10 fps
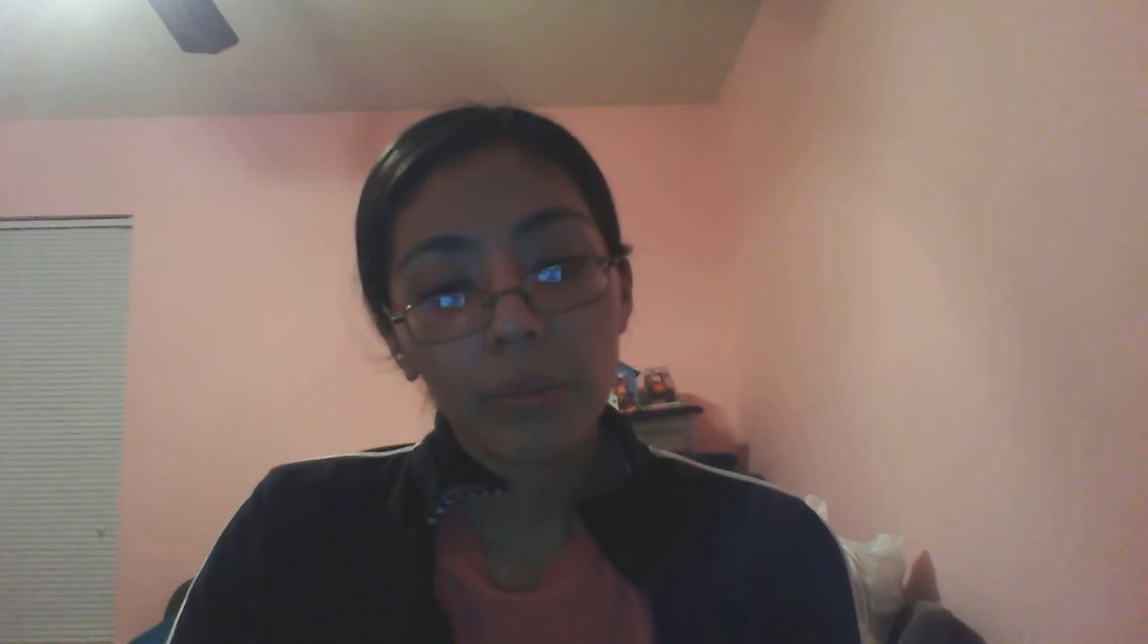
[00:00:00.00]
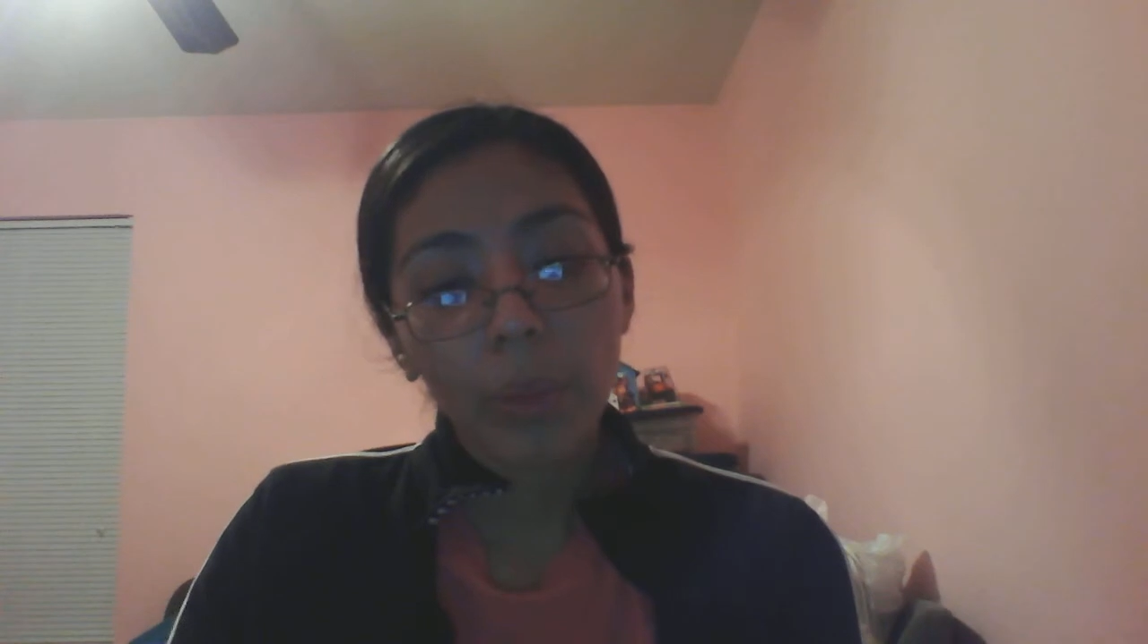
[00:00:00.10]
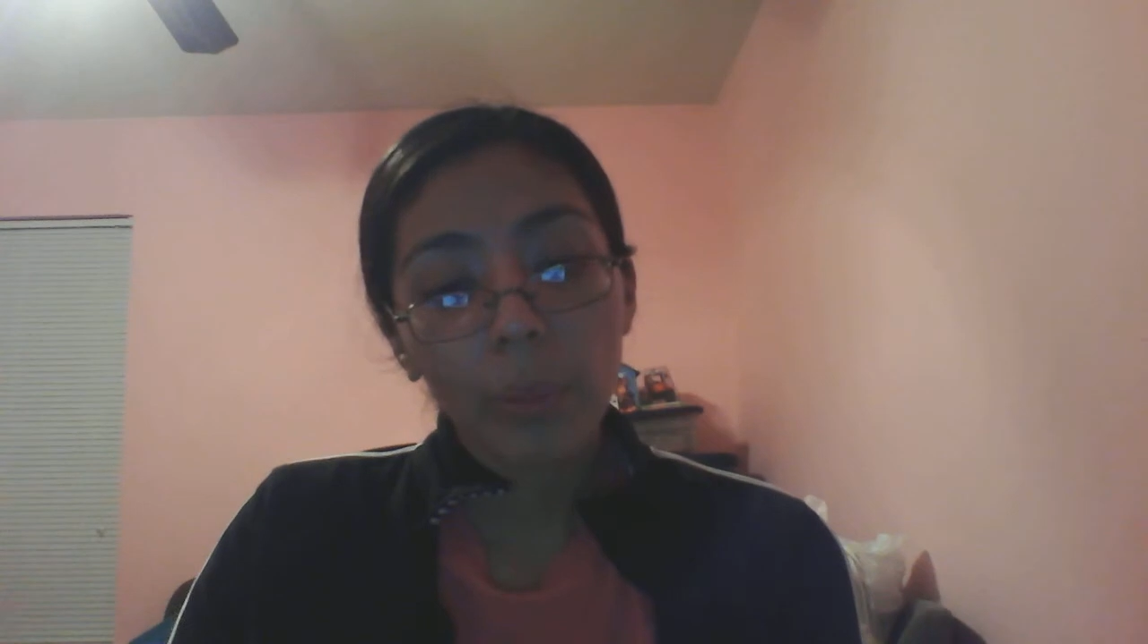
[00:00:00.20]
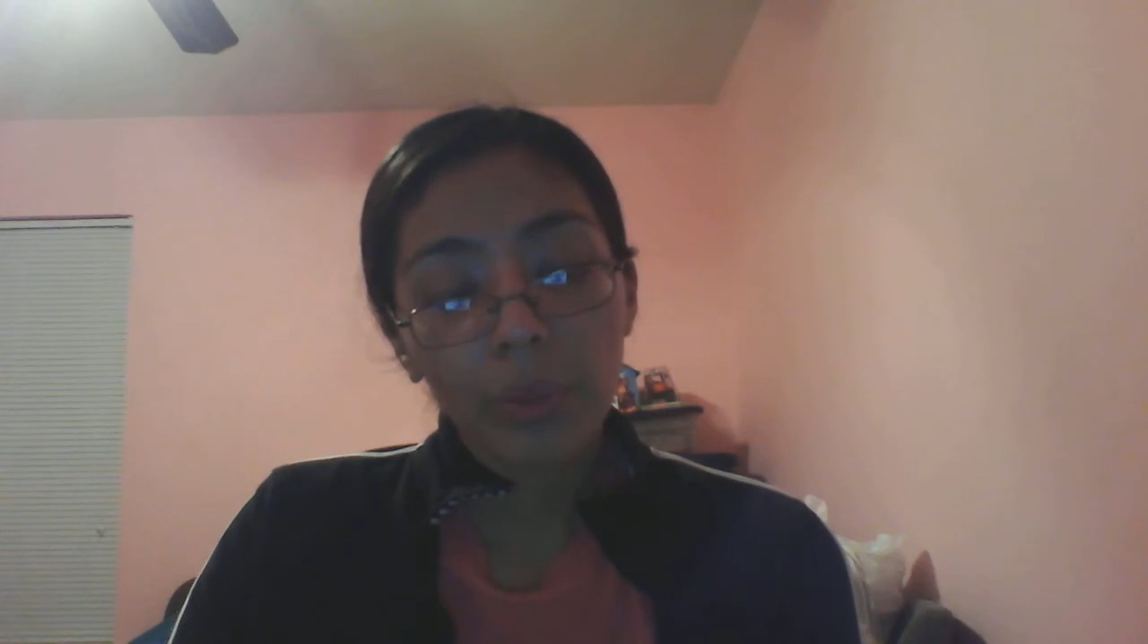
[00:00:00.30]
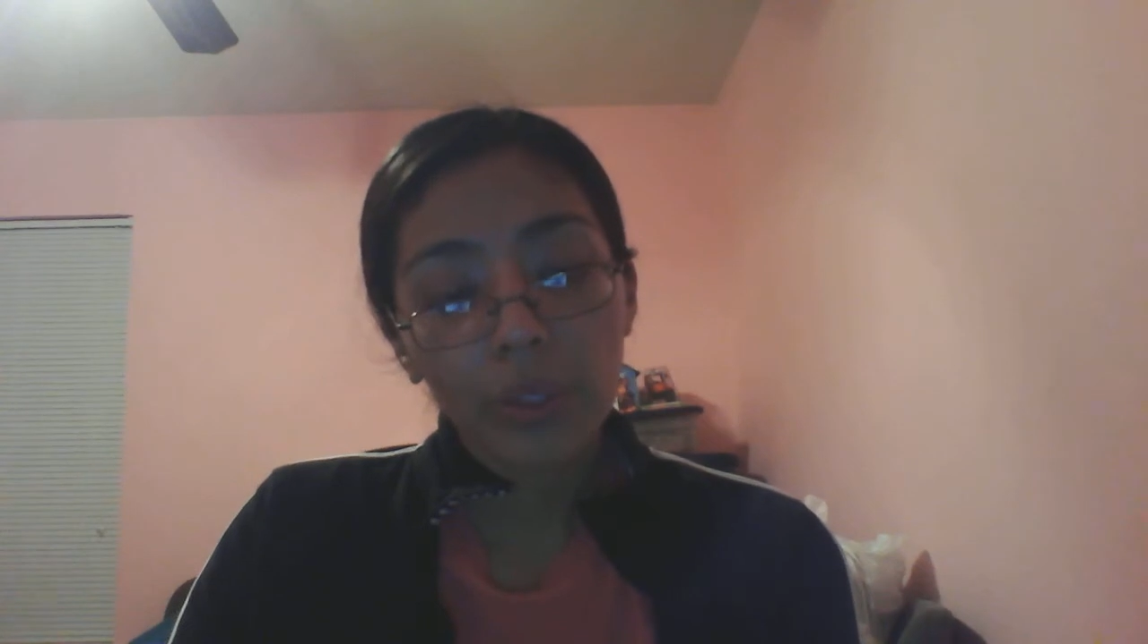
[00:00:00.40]

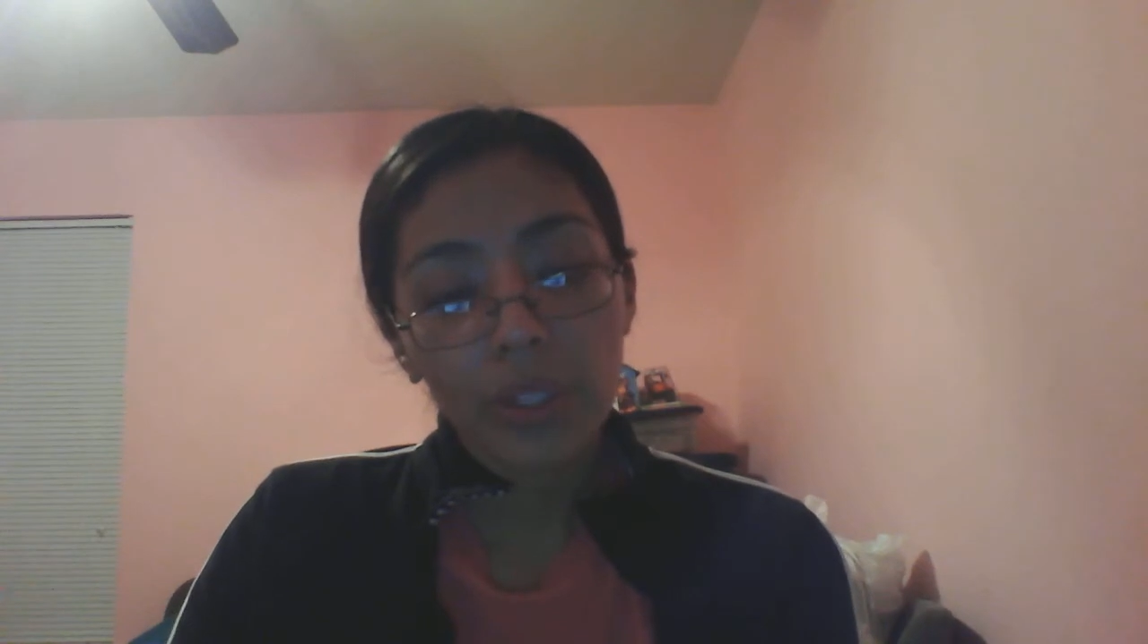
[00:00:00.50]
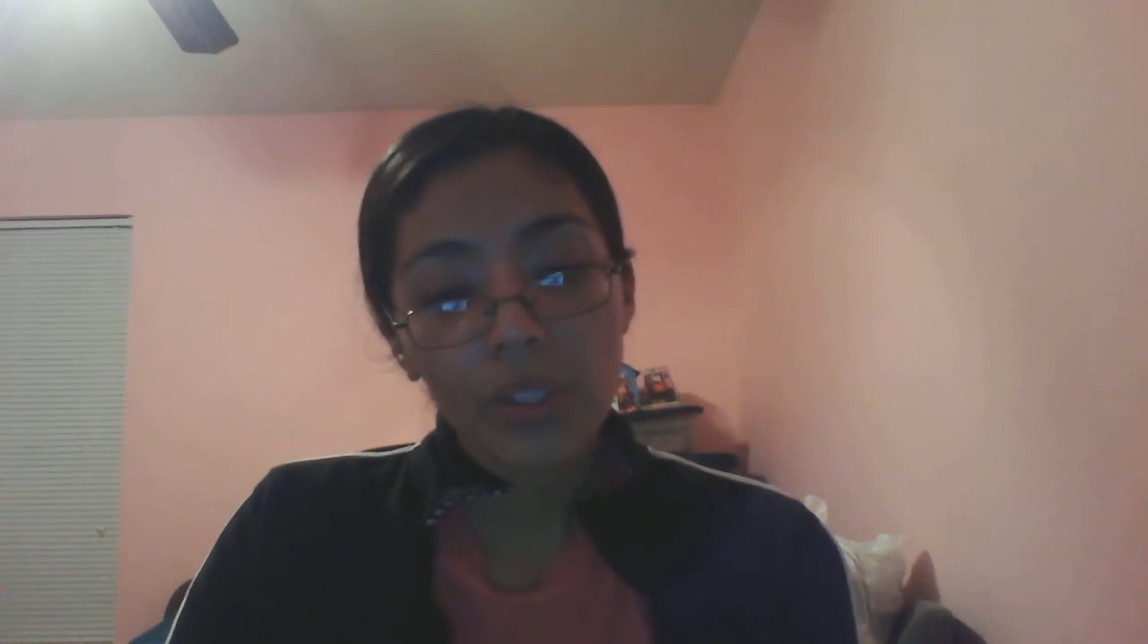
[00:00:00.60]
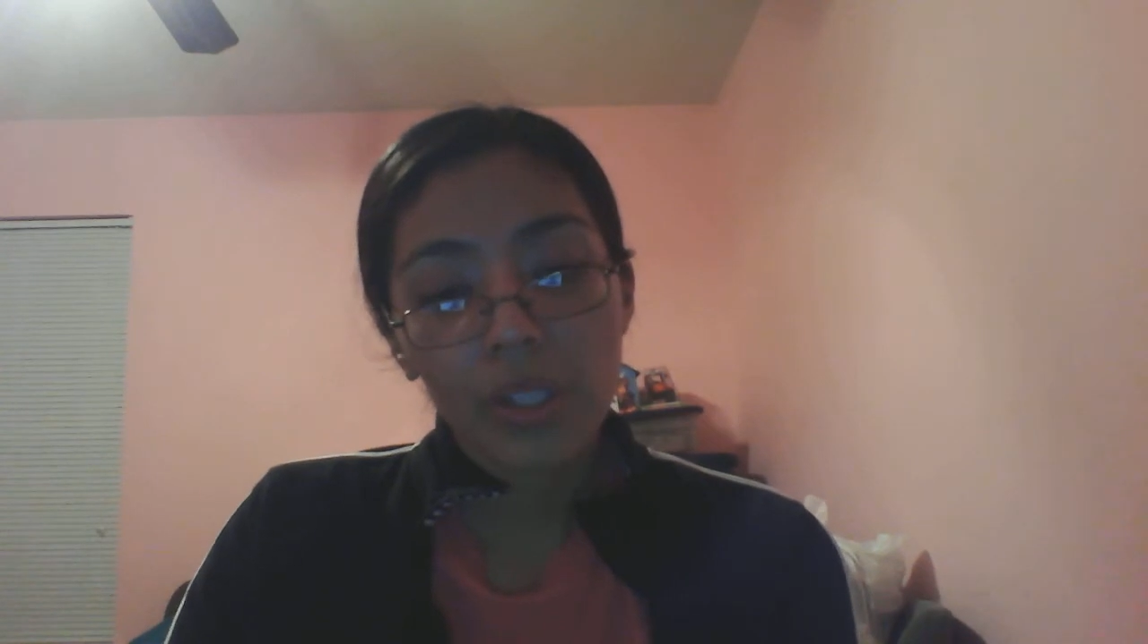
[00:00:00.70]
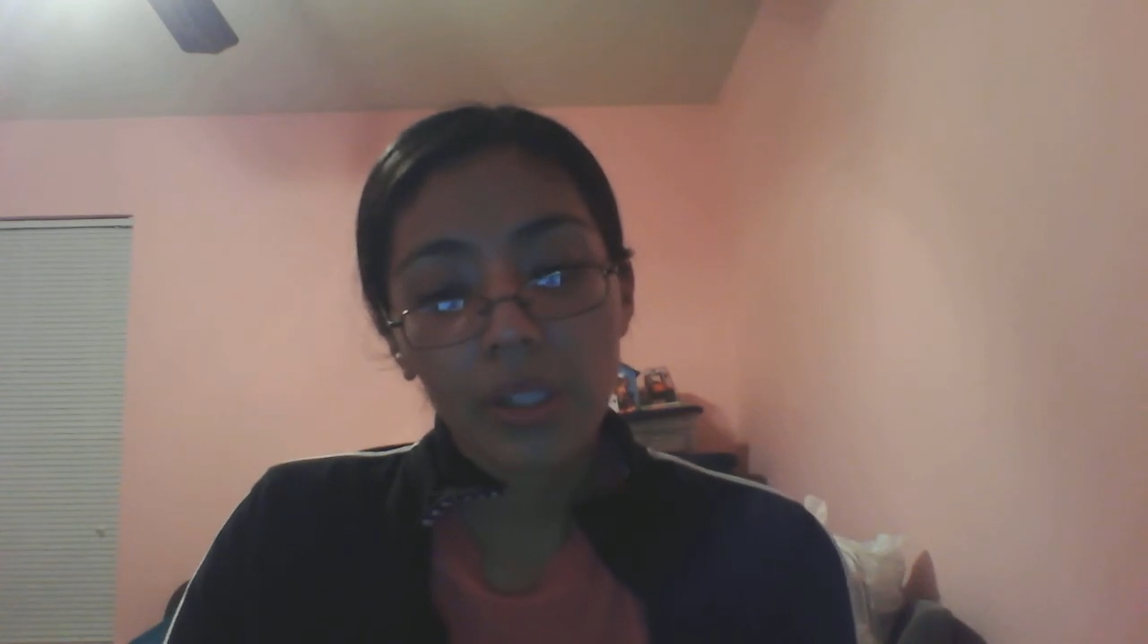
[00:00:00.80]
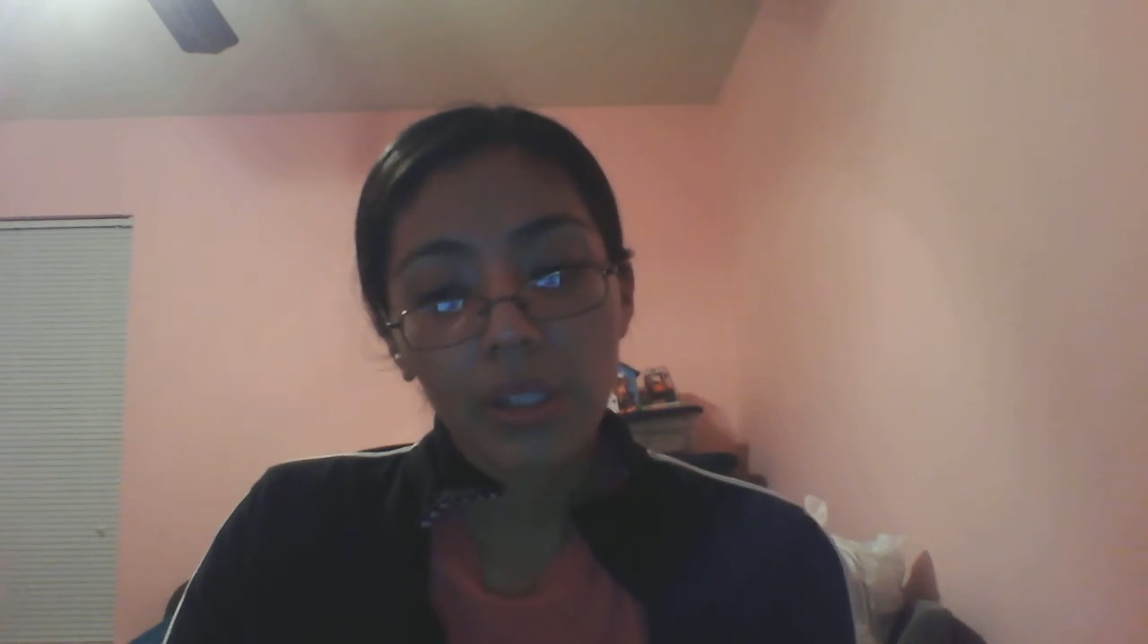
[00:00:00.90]

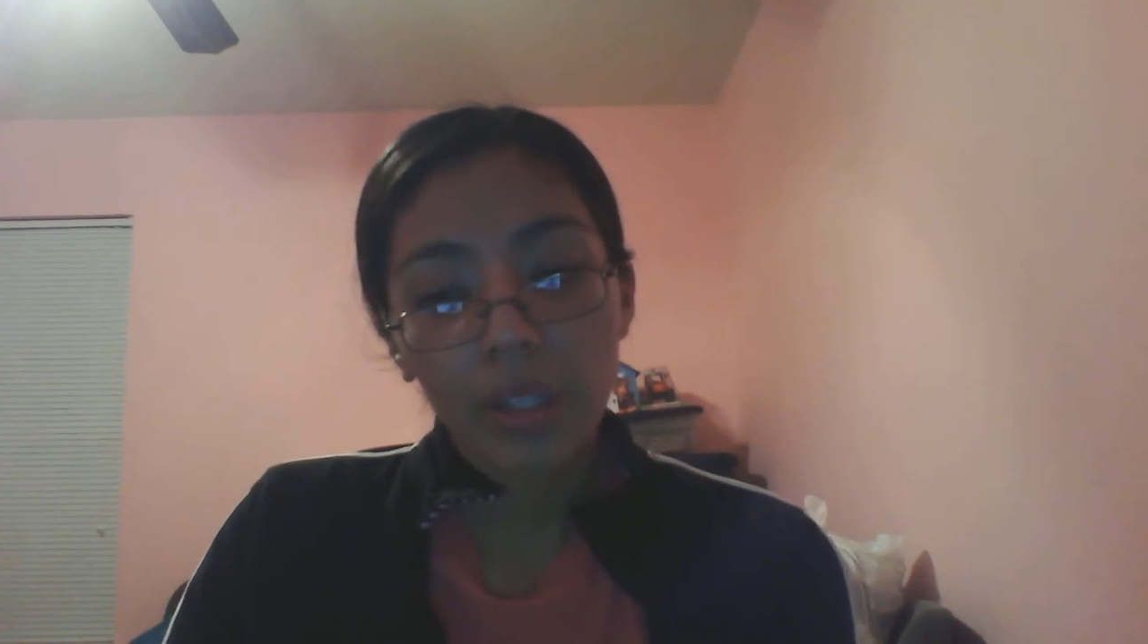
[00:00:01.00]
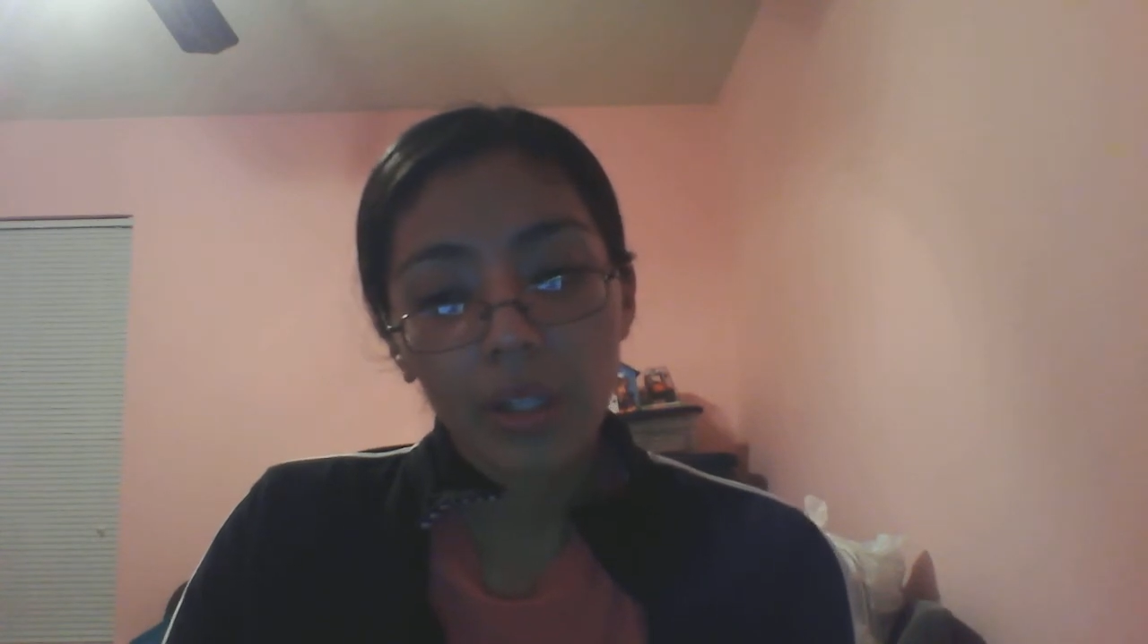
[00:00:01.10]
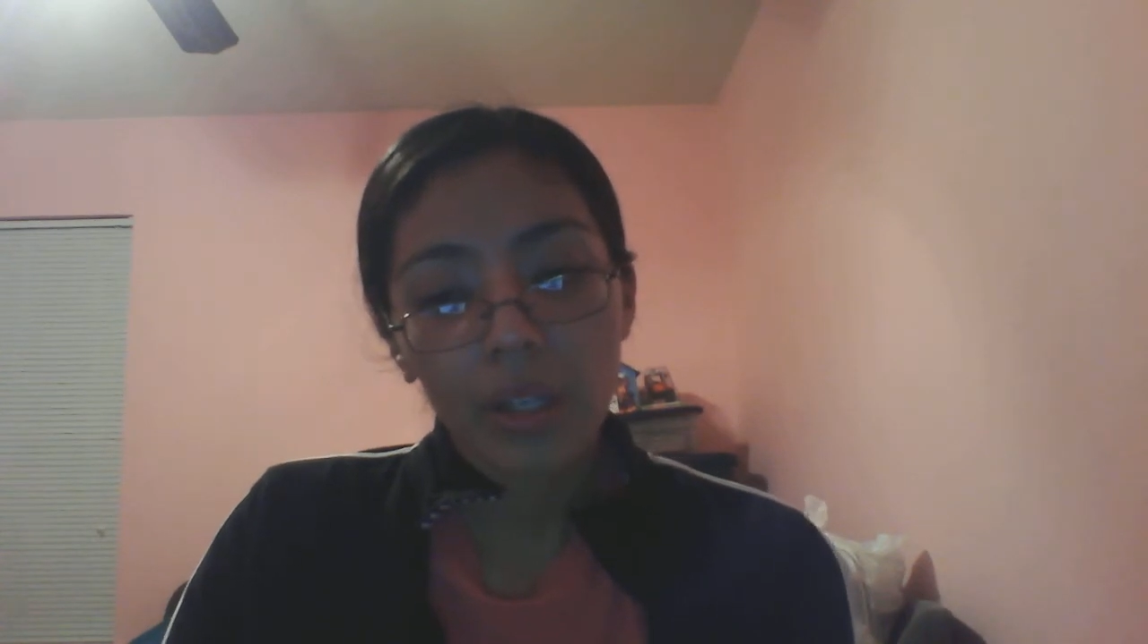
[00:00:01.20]
population,